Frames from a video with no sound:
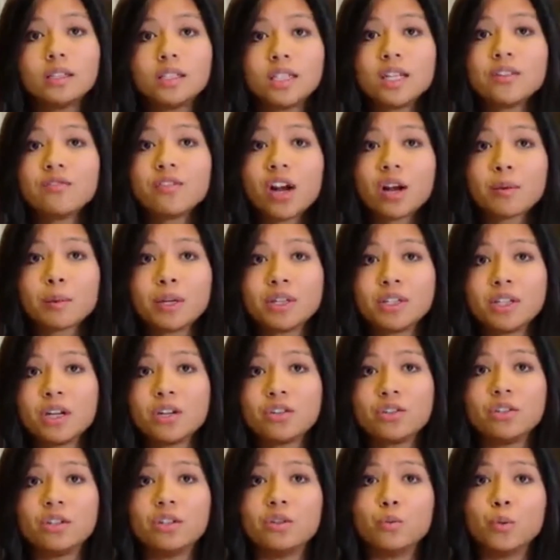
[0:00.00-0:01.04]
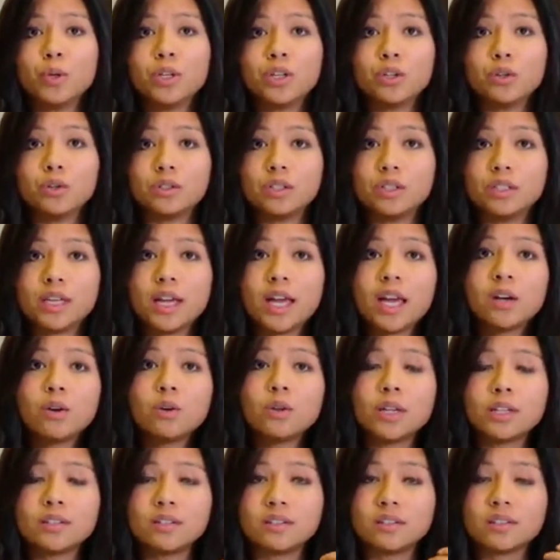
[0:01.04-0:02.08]
Defragmentation in Windows is
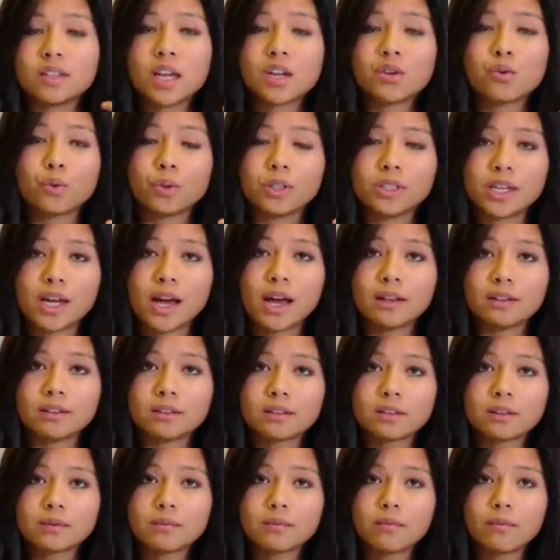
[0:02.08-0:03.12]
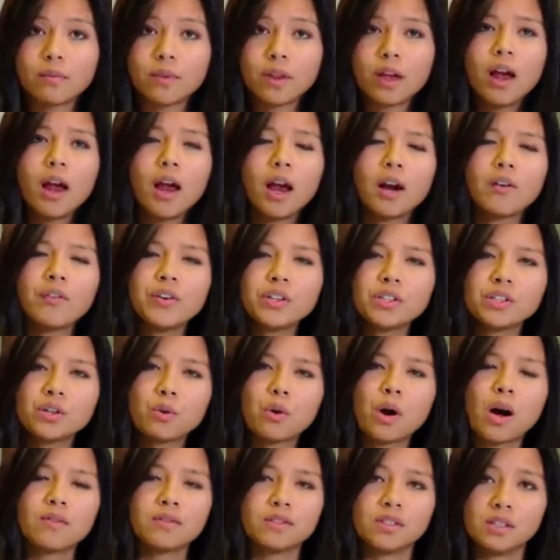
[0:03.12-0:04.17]
handled as a scheduled task. Every so
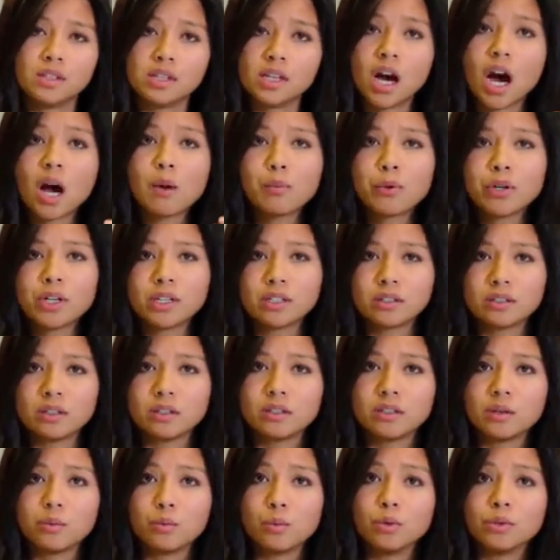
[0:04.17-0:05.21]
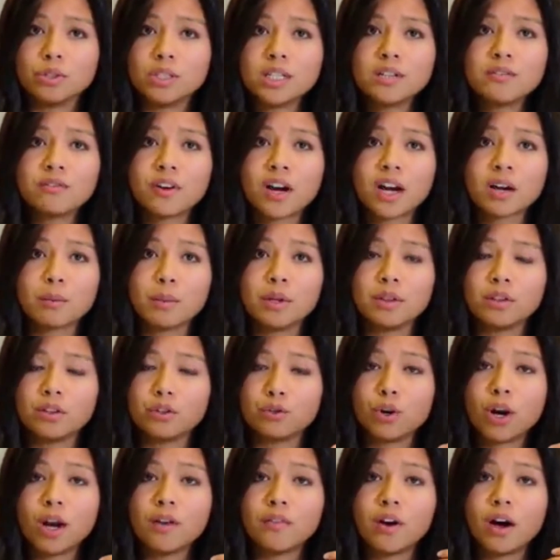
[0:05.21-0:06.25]
often, the operating system will defragment the
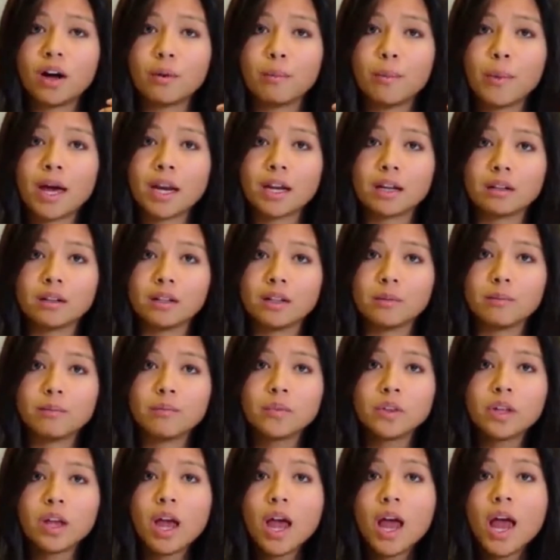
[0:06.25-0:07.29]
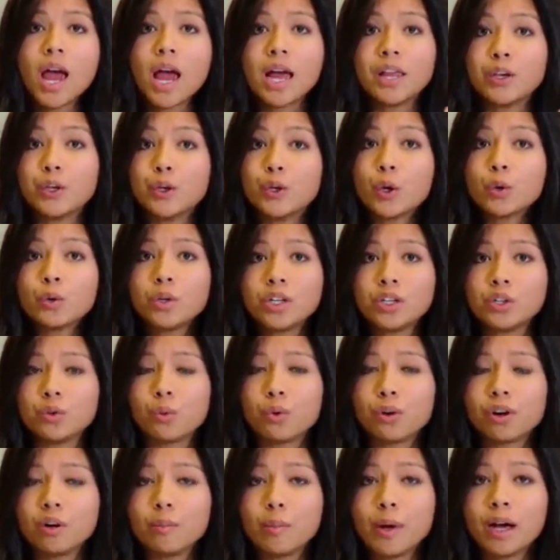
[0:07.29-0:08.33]
drive automatically, and you don't need to
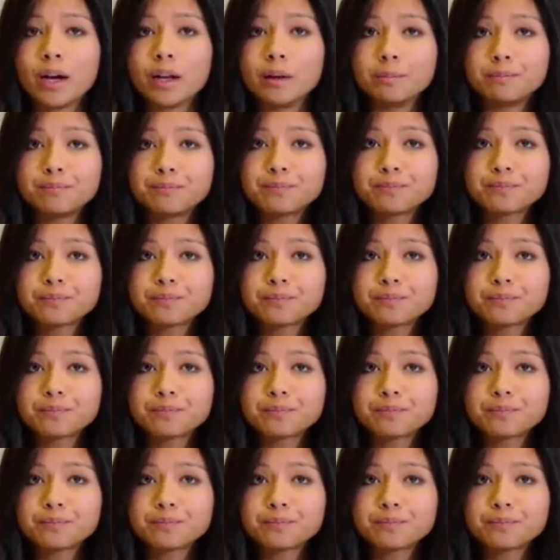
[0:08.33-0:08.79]
worry about it.